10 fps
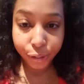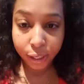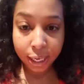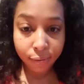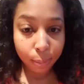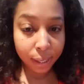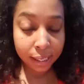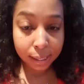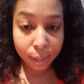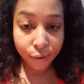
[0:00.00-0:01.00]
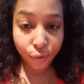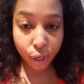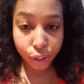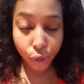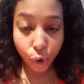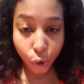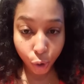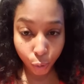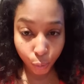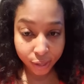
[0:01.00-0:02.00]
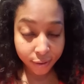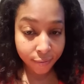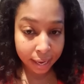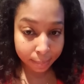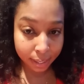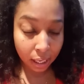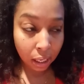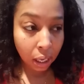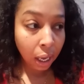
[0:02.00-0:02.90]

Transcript: She didn't even place them in a foster home with a family.